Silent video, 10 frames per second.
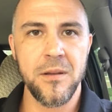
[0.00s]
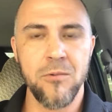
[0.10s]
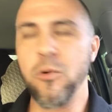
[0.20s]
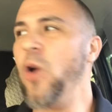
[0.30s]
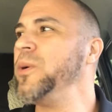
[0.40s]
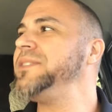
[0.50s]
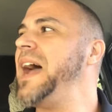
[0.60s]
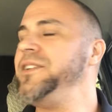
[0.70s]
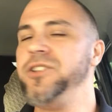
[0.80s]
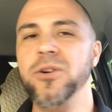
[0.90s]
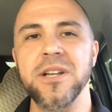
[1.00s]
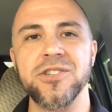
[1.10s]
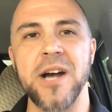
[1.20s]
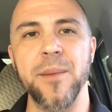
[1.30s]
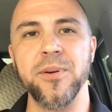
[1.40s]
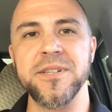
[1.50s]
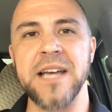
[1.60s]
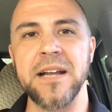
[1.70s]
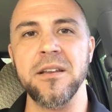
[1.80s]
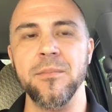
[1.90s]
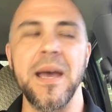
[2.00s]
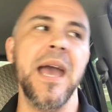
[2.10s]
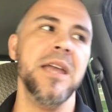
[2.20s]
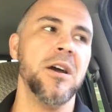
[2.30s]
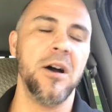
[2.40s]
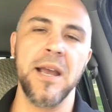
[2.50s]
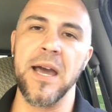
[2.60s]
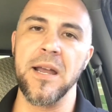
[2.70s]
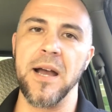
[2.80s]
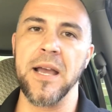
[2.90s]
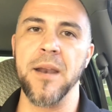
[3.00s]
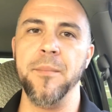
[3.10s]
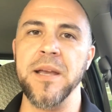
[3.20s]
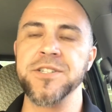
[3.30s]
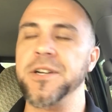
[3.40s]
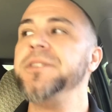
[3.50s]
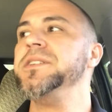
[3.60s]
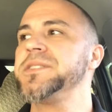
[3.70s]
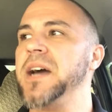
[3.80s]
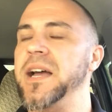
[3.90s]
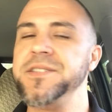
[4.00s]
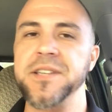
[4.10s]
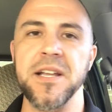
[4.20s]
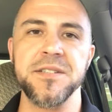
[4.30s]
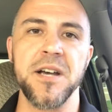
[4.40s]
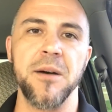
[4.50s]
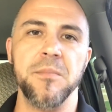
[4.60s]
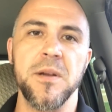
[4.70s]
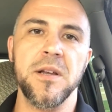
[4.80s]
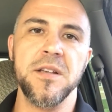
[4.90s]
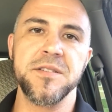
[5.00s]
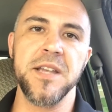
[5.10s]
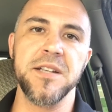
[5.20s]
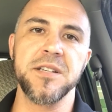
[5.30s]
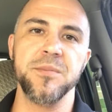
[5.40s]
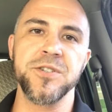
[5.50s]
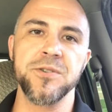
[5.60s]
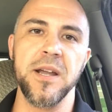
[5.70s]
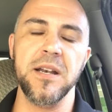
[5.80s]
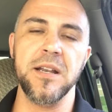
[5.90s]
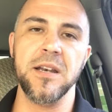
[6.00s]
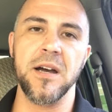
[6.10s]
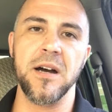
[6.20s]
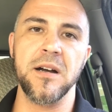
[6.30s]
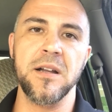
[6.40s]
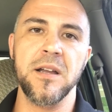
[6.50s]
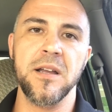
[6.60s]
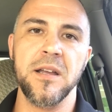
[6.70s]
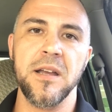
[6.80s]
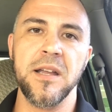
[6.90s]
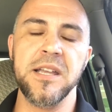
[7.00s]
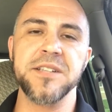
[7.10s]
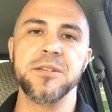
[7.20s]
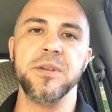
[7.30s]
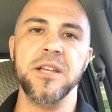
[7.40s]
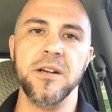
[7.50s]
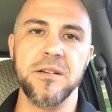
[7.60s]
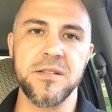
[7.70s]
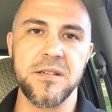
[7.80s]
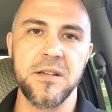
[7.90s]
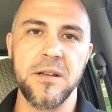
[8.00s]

Roll with that dude and try to protect him. Hey, y'all, I gotta make sure that this guy stands up straight and get some kills.